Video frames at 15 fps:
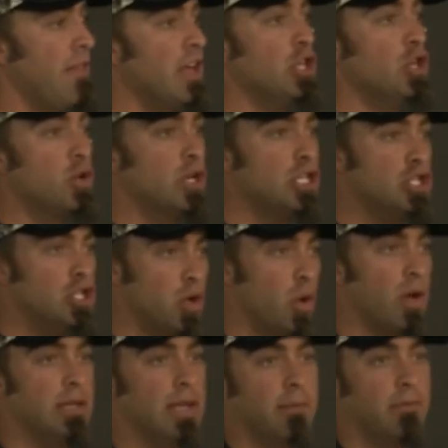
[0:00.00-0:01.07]
and then you can
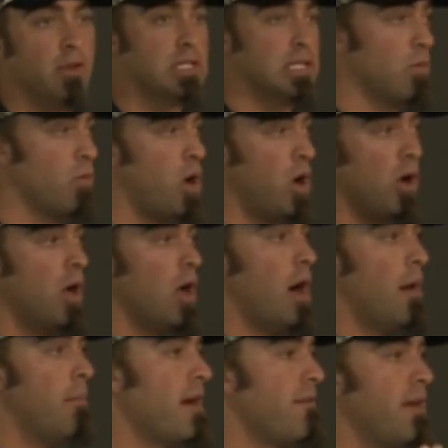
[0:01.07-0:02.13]
join them. You can say, well,
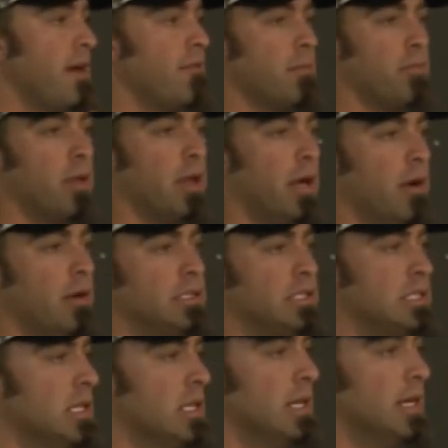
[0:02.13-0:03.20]
my favorite player is